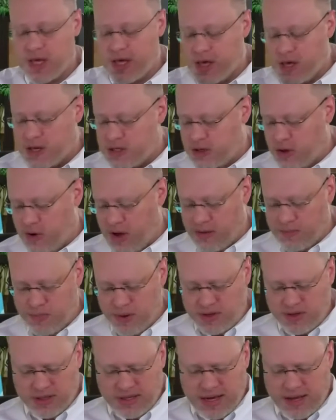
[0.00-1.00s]
So I
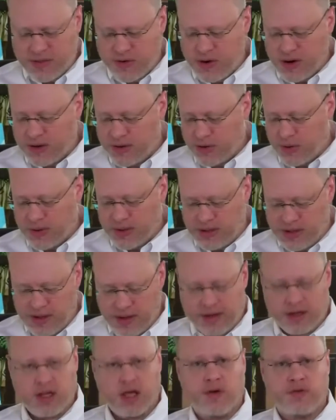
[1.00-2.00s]
put together a little
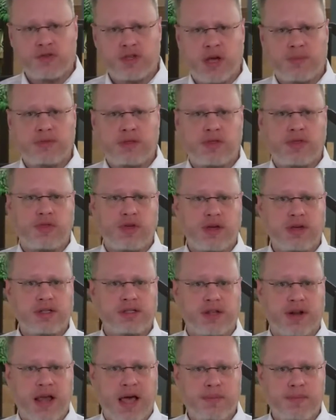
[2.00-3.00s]
kit of some of the things
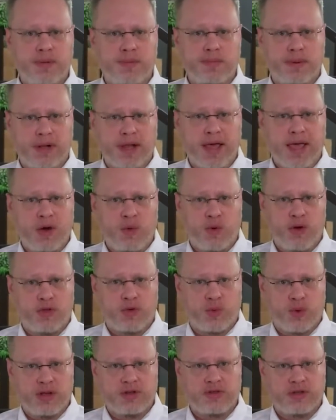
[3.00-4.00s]
that I've been playing with
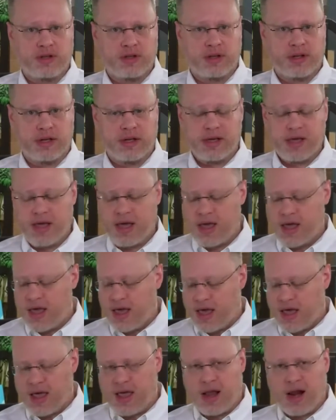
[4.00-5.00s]
recently,
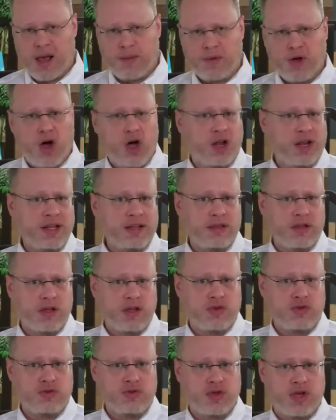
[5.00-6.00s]
and I'm calling
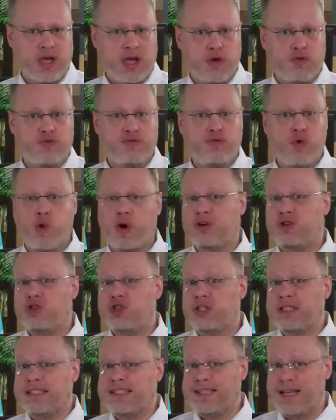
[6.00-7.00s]
this a
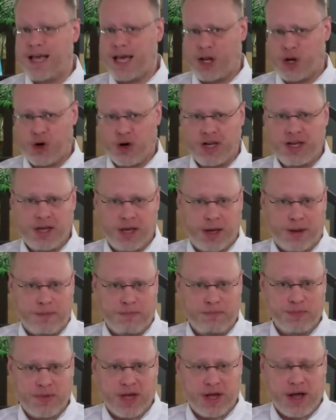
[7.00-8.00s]
fortune teller kit,
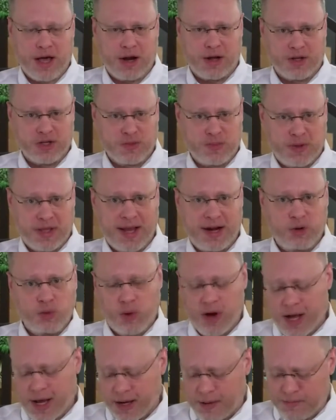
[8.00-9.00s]
and I'll explain
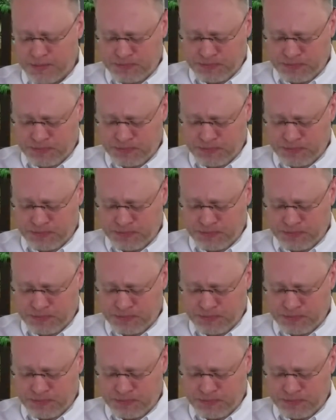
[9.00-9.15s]
why.